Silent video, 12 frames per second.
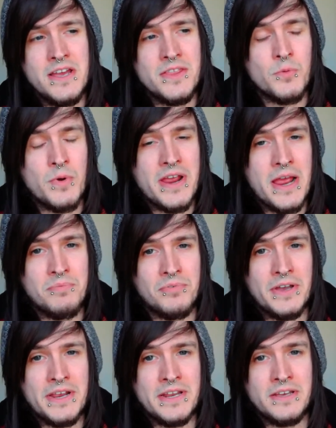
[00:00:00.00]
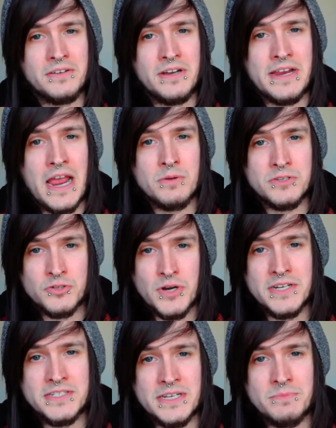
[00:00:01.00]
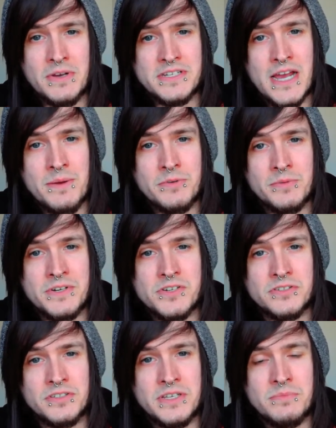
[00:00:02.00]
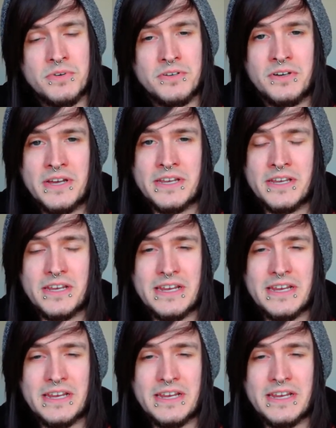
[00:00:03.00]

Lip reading: the way I played it, like I was trying to take my time originally, but like